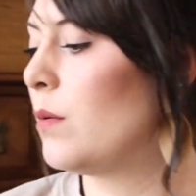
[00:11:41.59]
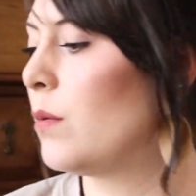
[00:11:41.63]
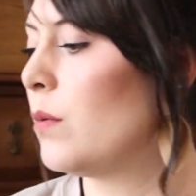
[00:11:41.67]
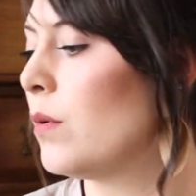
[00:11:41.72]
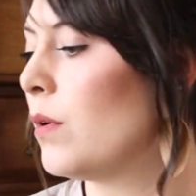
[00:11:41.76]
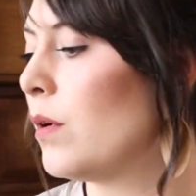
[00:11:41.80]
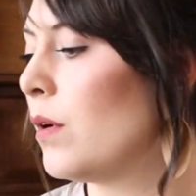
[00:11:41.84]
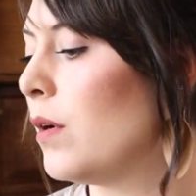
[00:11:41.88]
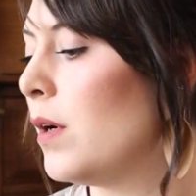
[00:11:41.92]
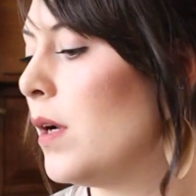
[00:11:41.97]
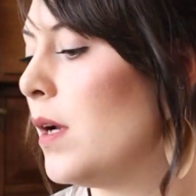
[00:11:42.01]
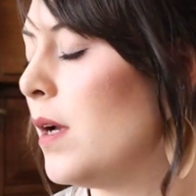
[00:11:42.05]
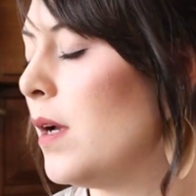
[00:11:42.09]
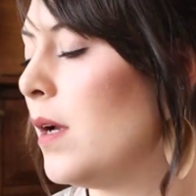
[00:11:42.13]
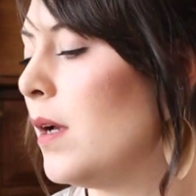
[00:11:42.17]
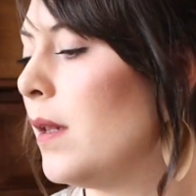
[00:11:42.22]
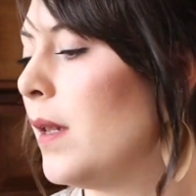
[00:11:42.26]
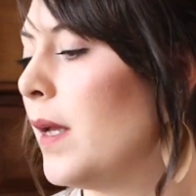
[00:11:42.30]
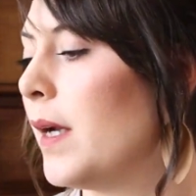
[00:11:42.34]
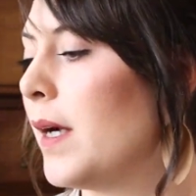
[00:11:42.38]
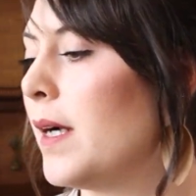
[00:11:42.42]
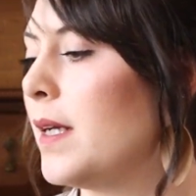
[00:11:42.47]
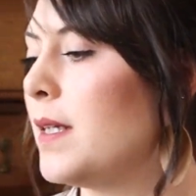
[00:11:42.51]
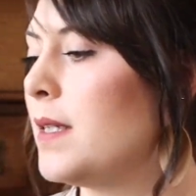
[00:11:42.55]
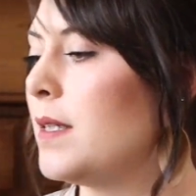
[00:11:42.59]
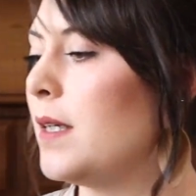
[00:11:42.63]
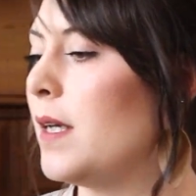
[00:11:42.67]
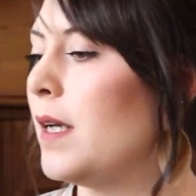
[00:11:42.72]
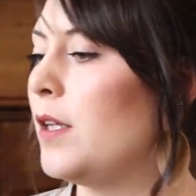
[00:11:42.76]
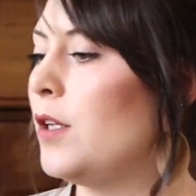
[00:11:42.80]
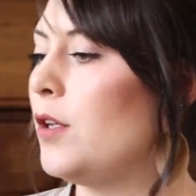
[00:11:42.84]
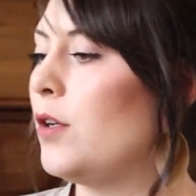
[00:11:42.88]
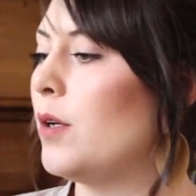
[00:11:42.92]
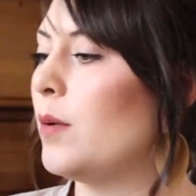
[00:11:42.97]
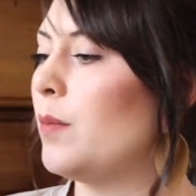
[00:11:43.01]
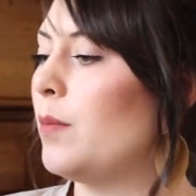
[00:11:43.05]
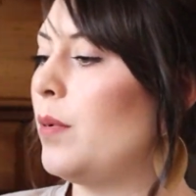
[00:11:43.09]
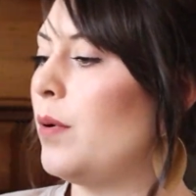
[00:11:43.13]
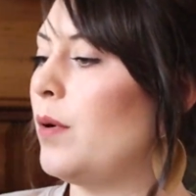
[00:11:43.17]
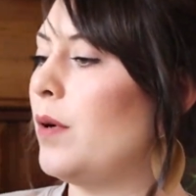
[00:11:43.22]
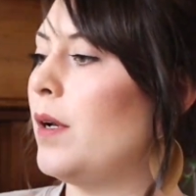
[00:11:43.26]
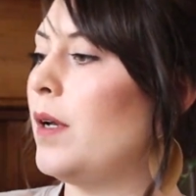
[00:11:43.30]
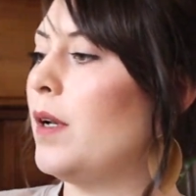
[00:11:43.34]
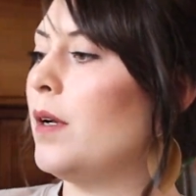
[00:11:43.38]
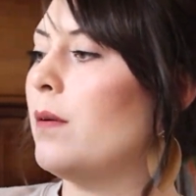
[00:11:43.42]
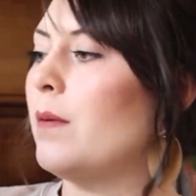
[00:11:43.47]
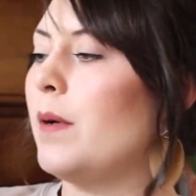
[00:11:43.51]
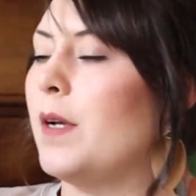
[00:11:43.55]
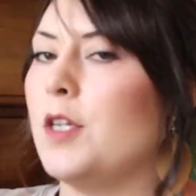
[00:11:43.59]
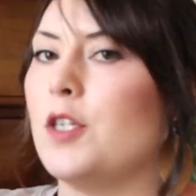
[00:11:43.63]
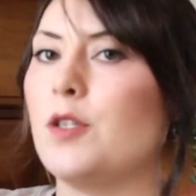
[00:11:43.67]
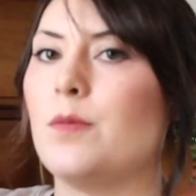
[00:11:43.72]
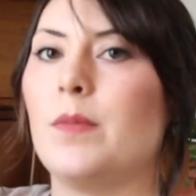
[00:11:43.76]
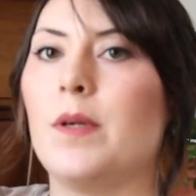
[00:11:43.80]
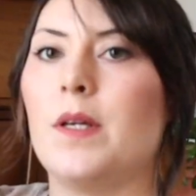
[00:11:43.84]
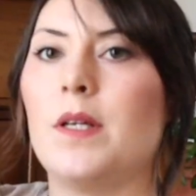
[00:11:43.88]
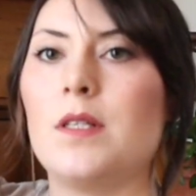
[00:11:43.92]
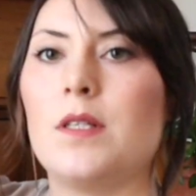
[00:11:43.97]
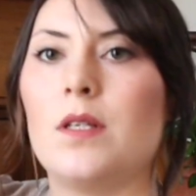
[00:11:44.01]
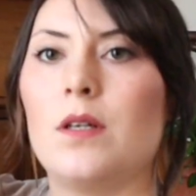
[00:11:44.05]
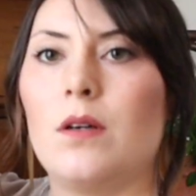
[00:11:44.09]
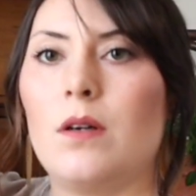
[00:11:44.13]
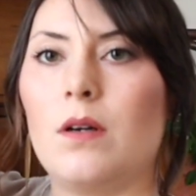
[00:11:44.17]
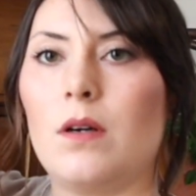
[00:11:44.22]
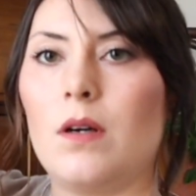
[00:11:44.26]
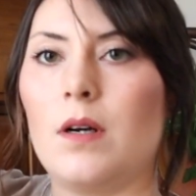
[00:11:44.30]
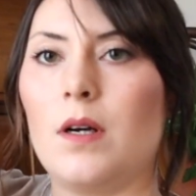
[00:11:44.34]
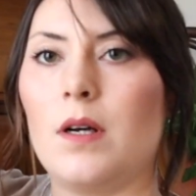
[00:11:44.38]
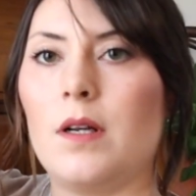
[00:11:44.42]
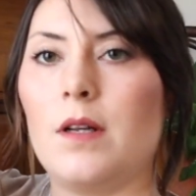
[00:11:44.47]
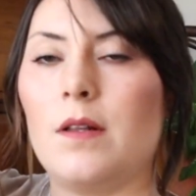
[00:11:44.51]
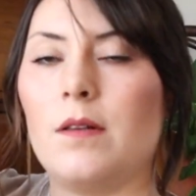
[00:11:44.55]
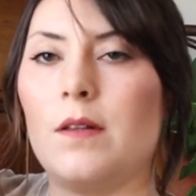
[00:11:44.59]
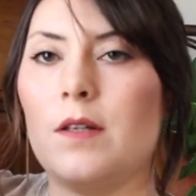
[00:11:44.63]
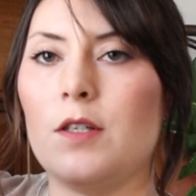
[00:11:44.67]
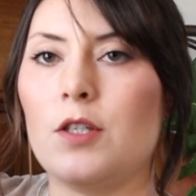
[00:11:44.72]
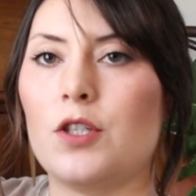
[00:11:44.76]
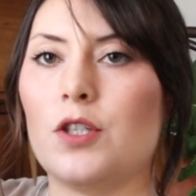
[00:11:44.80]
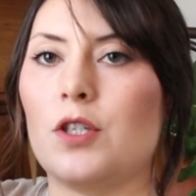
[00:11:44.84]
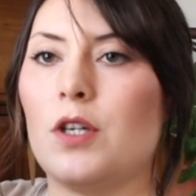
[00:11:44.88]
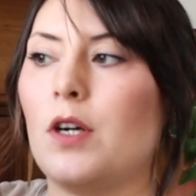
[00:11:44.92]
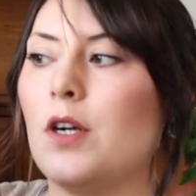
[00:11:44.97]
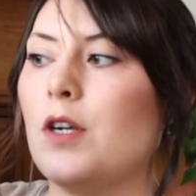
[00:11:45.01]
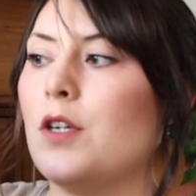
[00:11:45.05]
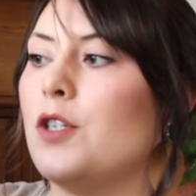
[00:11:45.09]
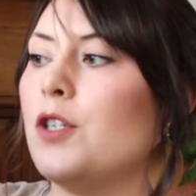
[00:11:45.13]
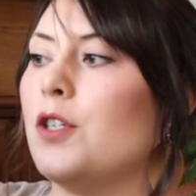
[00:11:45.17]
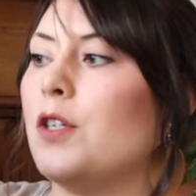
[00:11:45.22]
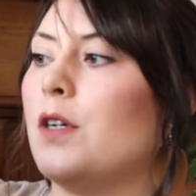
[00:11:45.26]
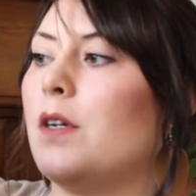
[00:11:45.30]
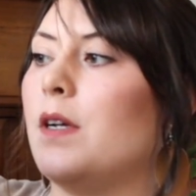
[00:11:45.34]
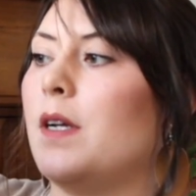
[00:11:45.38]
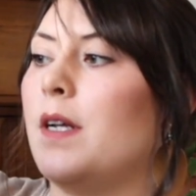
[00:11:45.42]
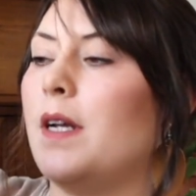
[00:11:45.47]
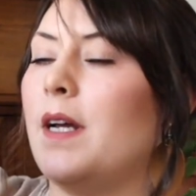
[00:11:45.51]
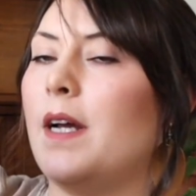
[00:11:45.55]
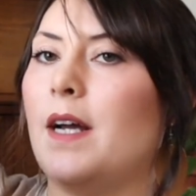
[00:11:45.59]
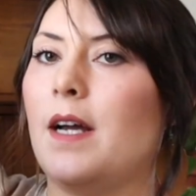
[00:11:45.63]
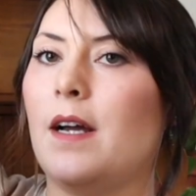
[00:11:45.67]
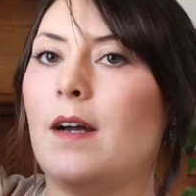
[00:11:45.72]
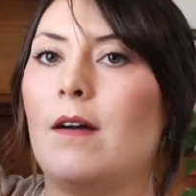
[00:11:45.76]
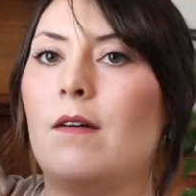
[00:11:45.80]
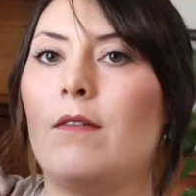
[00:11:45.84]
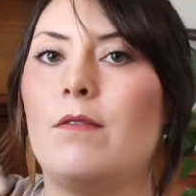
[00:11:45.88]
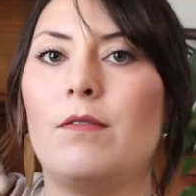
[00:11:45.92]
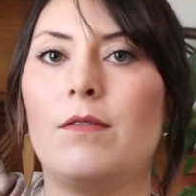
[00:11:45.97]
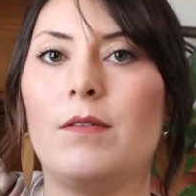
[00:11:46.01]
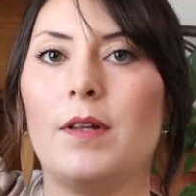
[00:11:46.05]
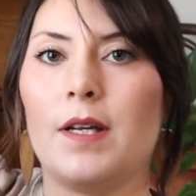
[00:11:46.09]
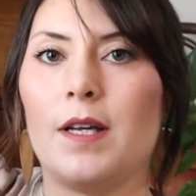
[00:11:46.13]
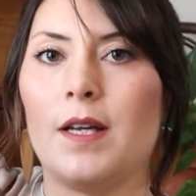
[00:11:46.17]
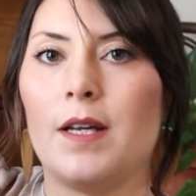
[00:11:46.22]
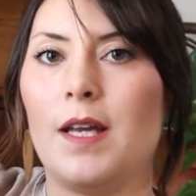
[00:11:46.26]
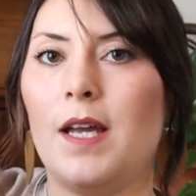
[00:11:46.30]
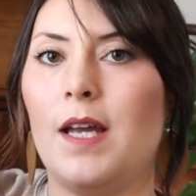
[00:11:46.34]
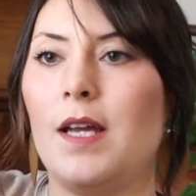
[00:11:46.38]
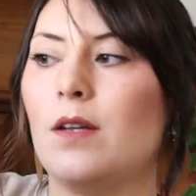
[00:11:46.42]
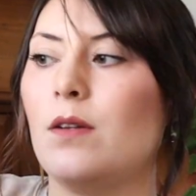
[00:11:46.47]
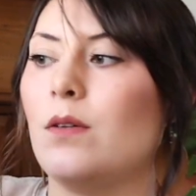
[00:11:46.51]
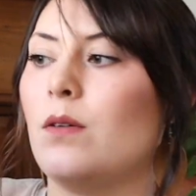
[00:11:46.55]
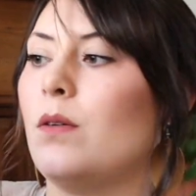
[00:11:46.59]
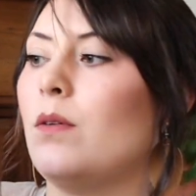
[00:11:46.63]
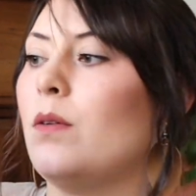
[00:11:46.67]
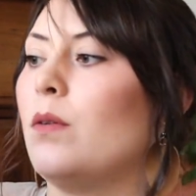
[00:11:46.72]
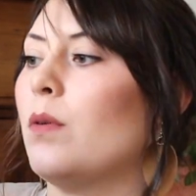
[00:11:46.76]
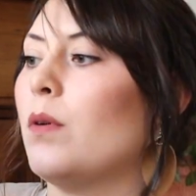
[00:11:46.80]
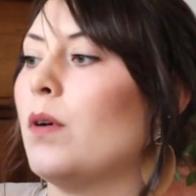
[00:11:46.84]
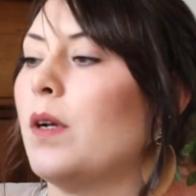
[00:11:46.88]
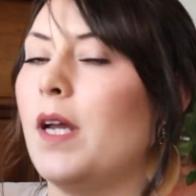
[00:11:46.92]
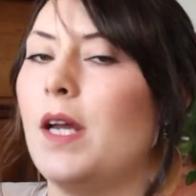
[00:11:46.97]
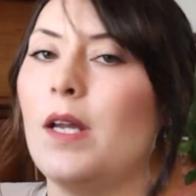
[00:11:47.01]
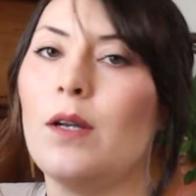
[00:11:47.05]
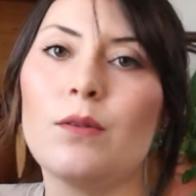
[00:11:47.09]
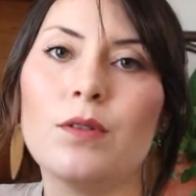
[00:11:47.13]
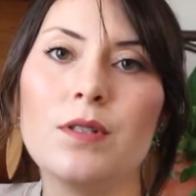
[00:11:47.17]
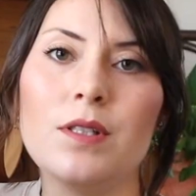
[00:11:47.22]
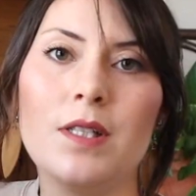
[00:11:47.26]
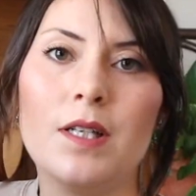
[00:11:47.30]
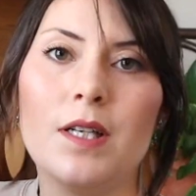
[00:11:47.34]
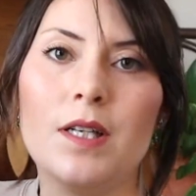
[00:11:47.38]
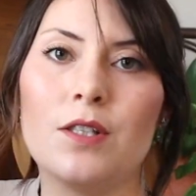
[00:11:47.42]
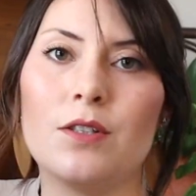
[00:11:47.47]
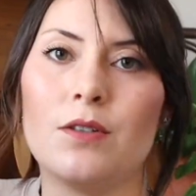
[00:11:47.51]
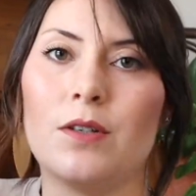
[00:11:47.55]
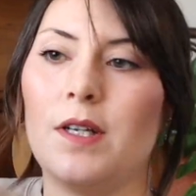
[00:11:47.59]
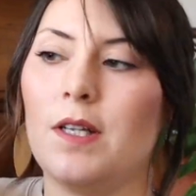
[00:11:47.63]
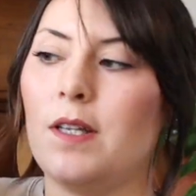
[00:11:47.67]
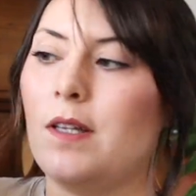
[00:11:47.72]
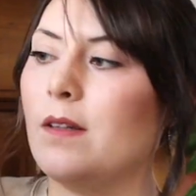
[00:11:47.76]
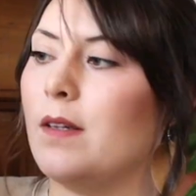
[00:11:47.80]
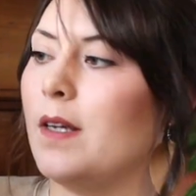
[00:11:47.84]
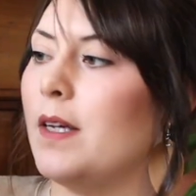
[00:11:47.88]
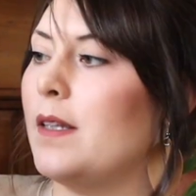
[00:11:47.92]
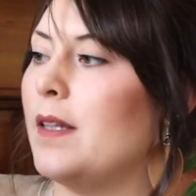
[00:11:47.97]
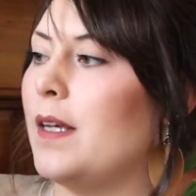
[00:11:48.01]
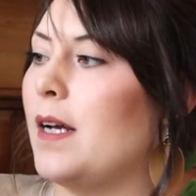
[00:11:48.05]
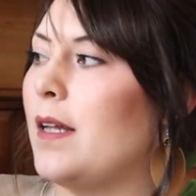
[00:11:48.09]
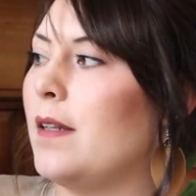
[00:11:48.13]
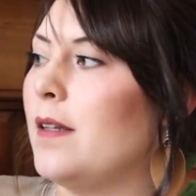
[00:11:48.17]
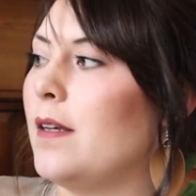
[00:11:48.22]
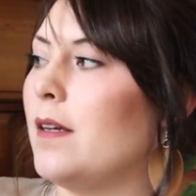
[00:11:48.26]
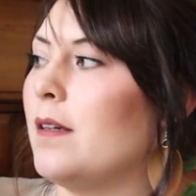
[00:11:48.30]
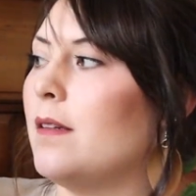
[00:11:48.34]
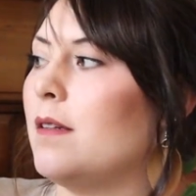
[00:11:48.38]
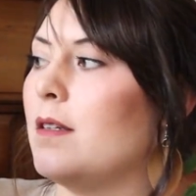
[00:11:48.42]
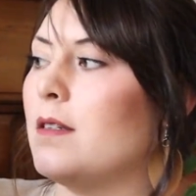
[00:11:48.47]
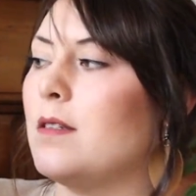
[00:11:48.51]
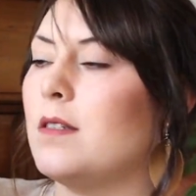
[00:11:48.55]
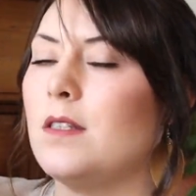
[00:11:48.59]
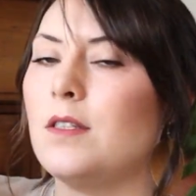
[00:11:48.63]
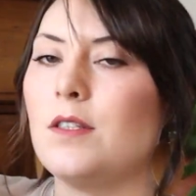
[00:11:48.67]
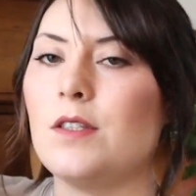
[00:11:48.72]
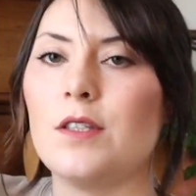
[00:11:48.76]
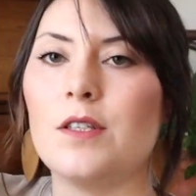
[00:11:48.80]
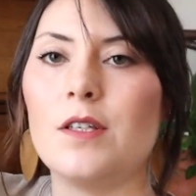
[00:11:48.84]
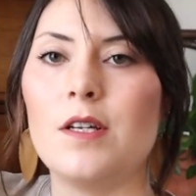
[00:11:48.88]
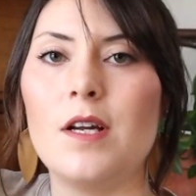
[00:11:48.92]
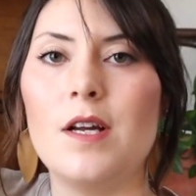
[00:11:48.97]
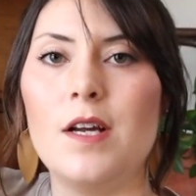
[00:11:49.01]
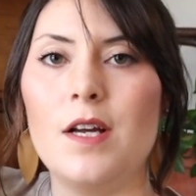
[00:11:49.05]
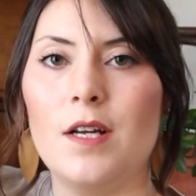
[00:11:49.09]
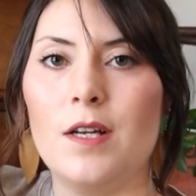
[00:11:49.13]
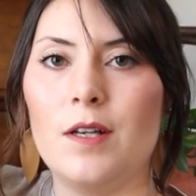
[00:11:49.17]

Or like I said, you can put an arrangement on this charger and have like a candle or candlesticks or anything like that there in the center.